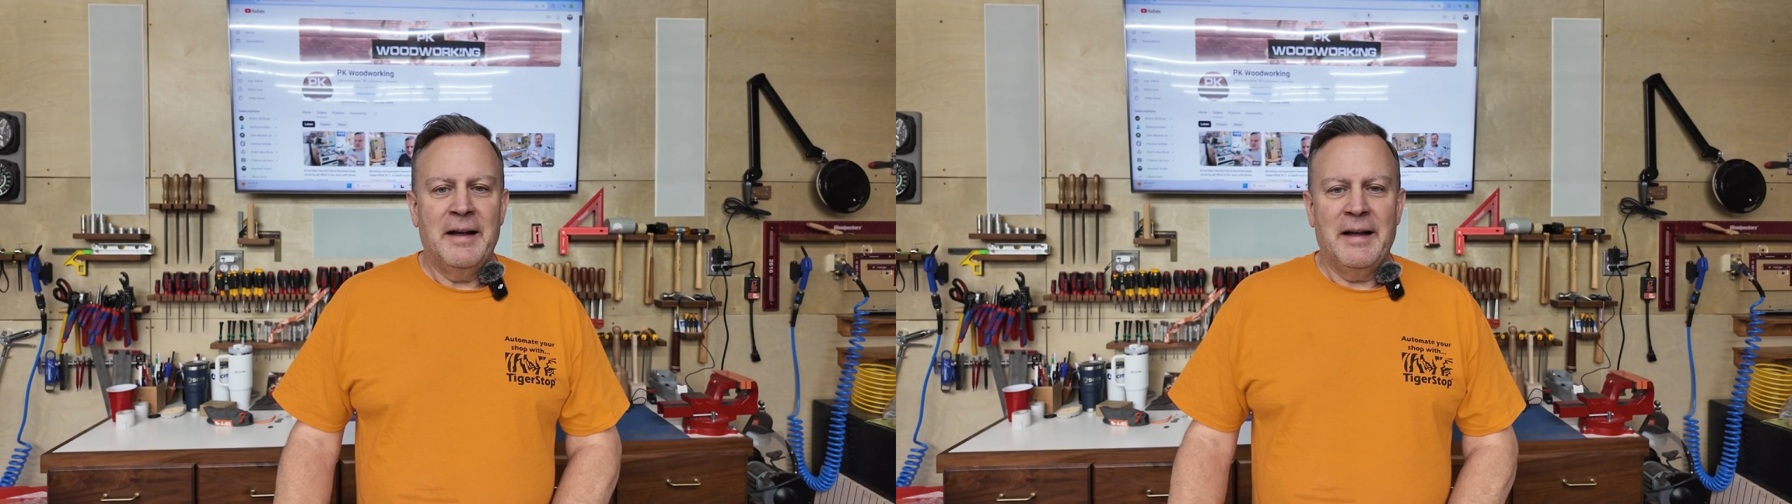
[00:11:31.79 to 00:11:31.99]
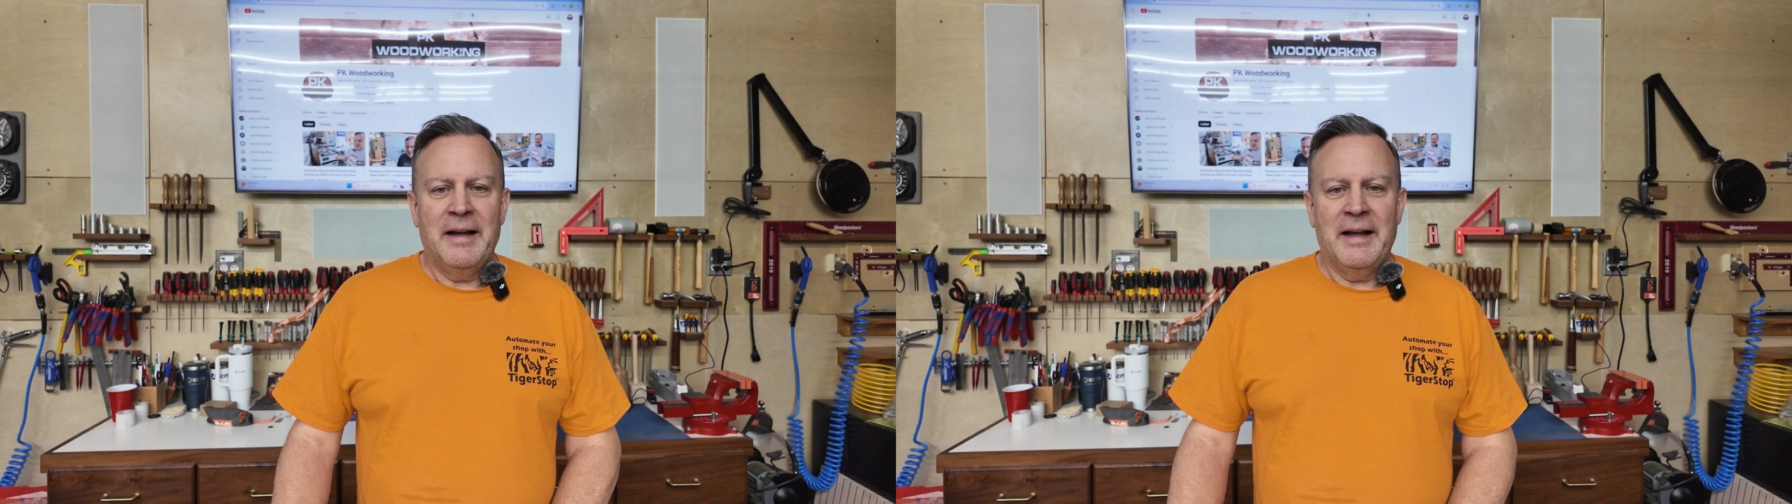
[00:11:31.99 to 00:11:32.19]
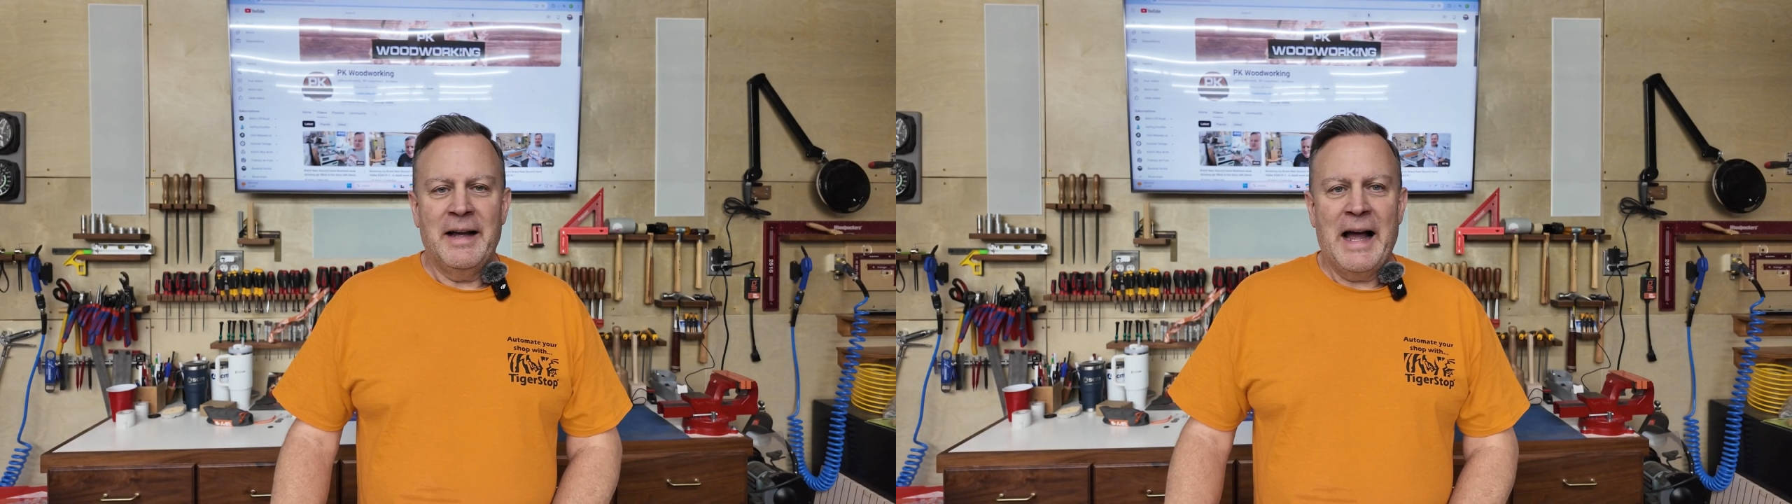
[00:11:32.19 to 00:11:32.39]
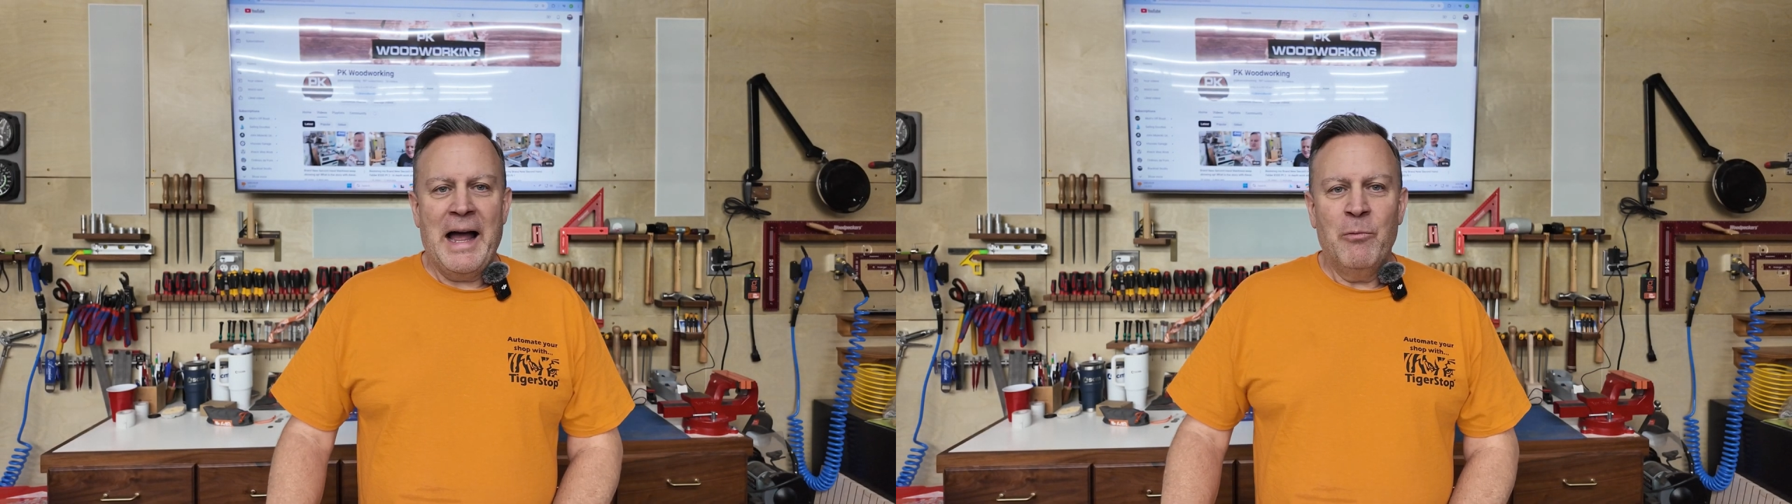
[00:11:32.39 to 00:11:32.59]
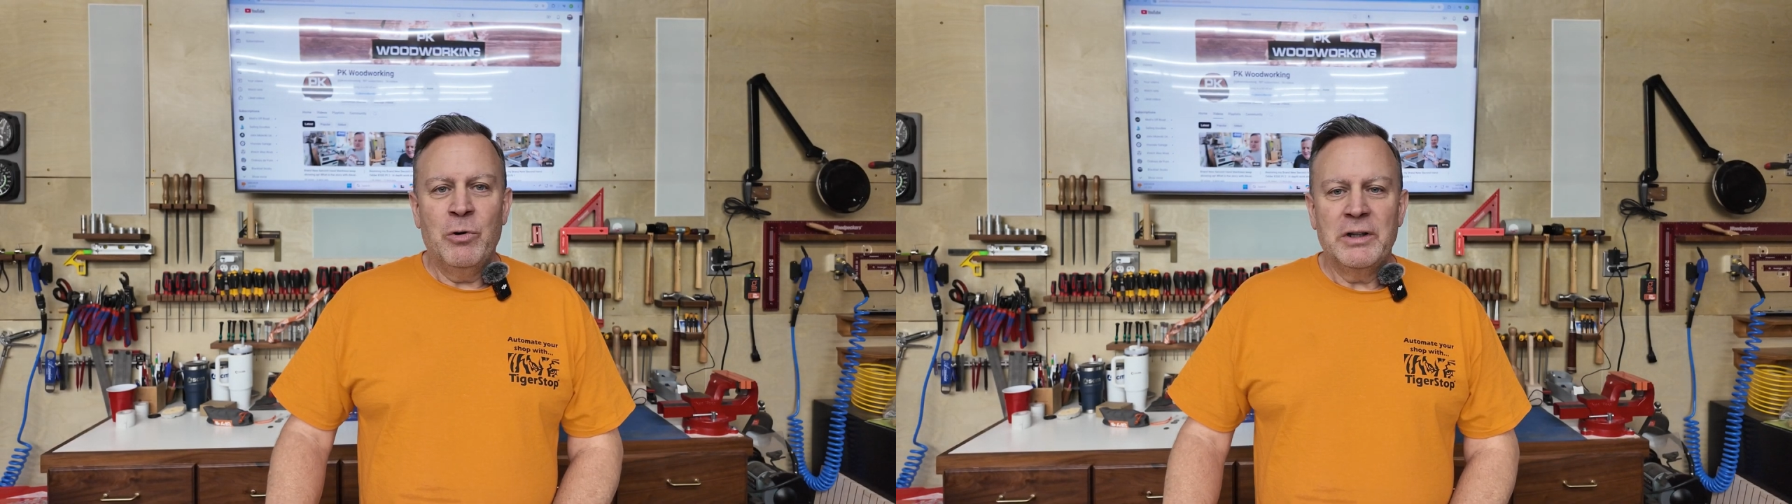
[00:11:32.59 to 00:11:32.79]

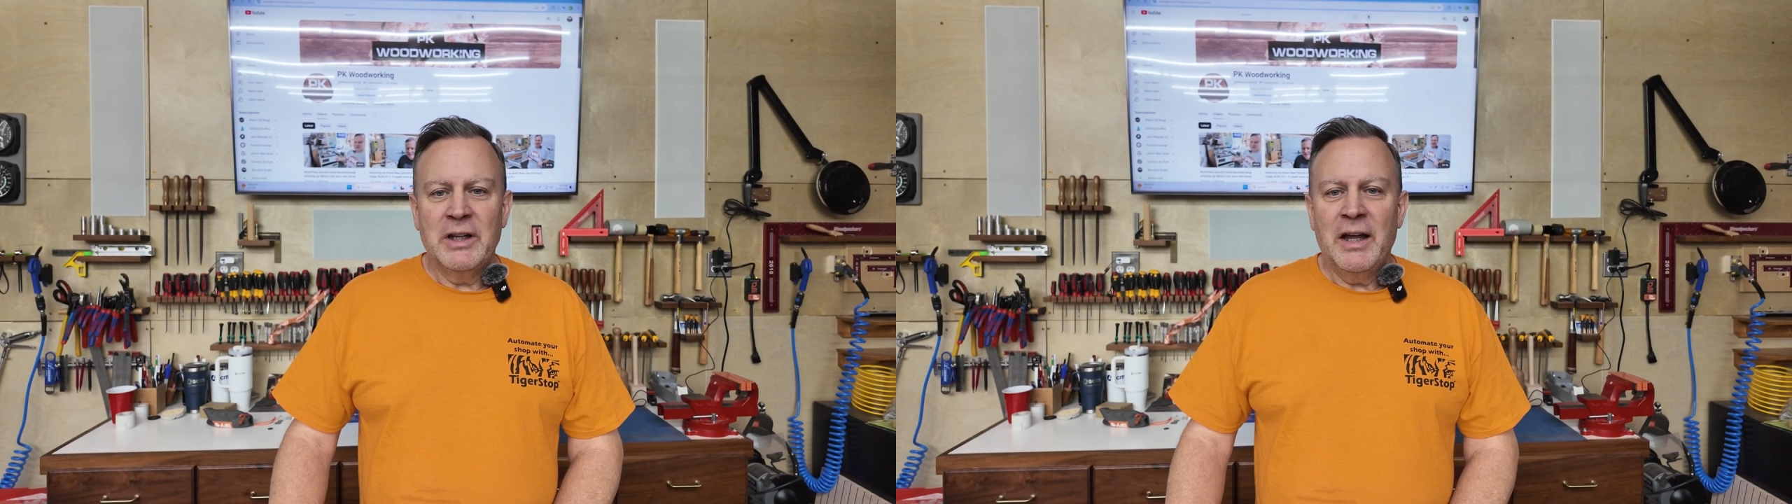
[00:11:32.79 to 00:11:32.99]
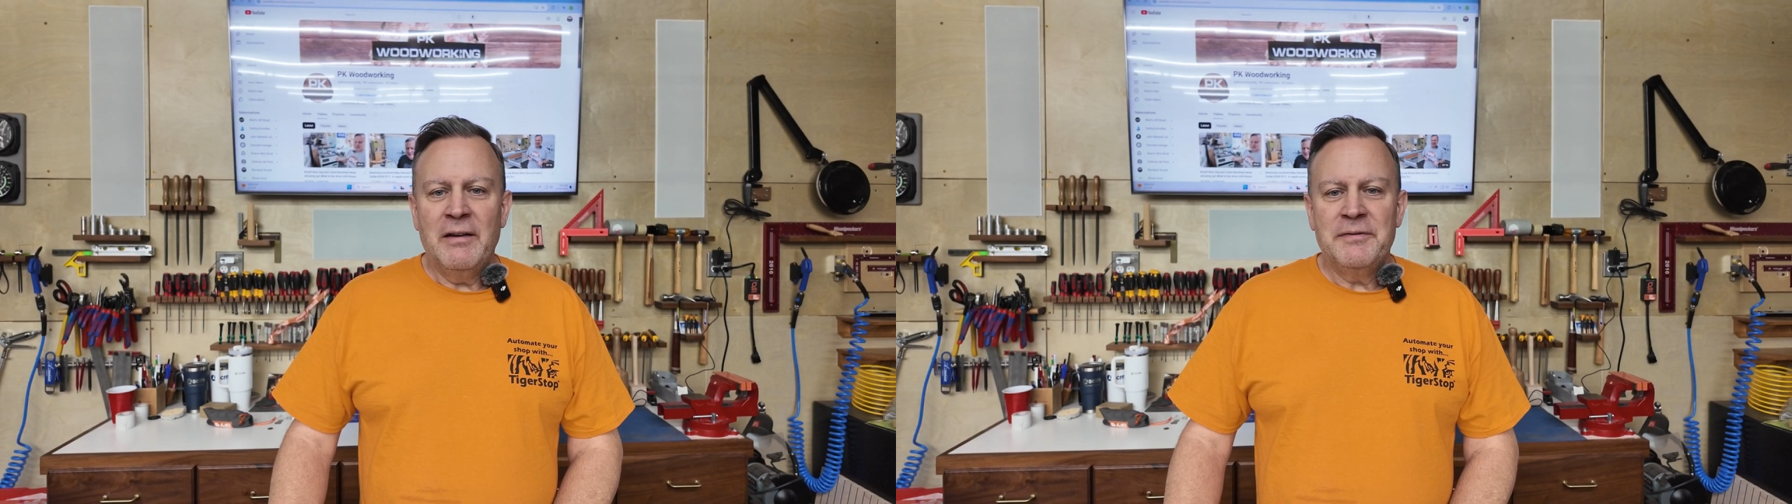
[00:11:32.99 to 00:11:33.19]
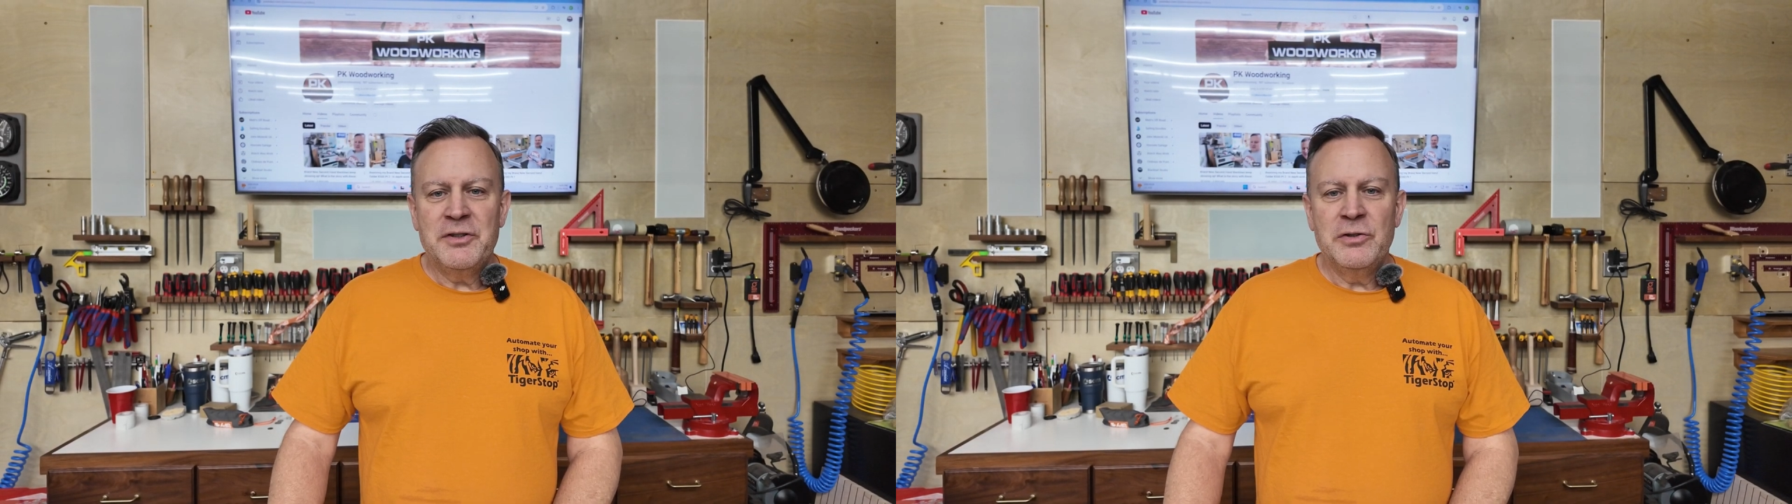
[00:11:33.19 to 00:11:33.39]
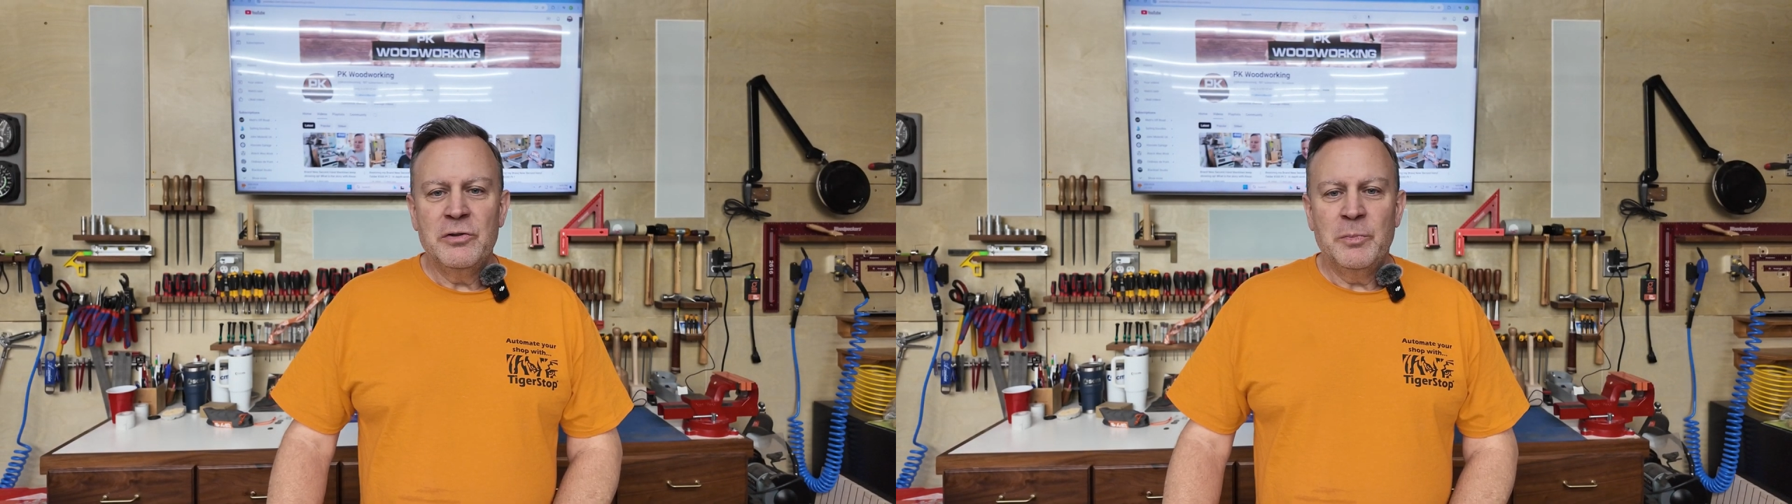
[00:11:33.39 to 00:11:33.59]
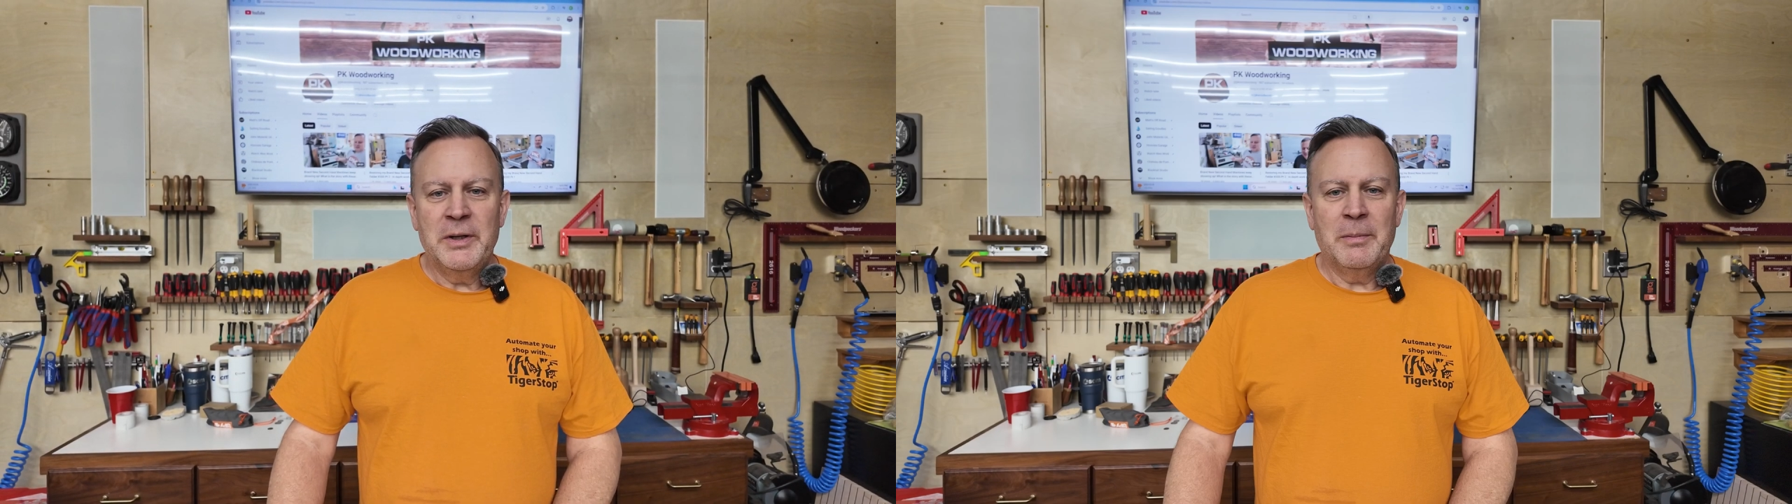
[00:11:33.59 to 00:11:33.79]
I would love to be